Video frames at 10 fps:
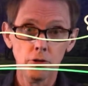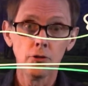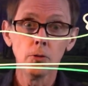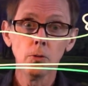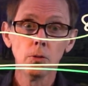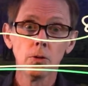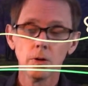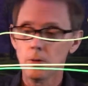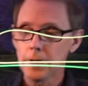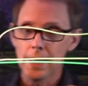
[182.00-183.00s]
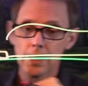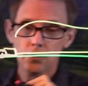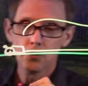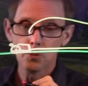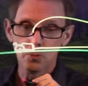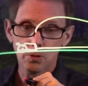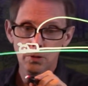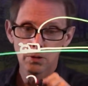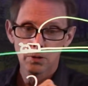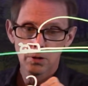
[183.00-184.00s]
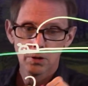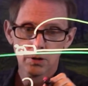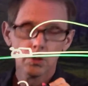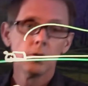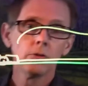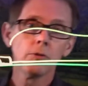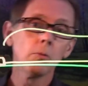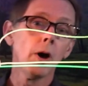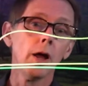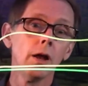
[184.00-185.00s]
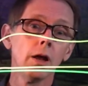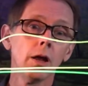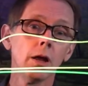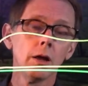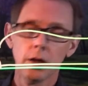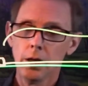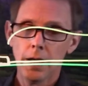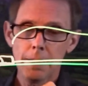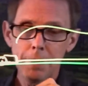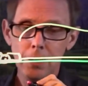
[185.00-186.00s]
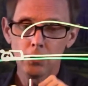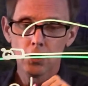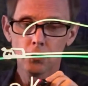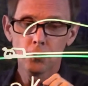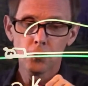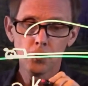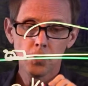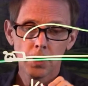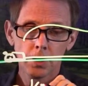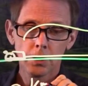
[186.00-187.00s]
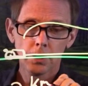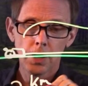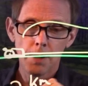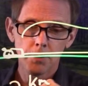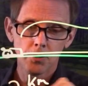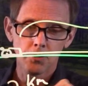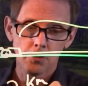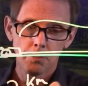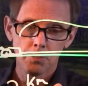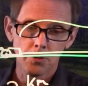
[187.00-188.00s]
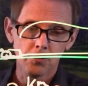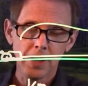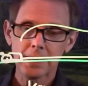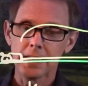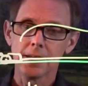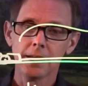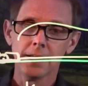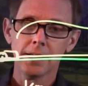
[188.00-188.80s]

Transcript: Two? Okay, two to what? How about 2 kilometers per second?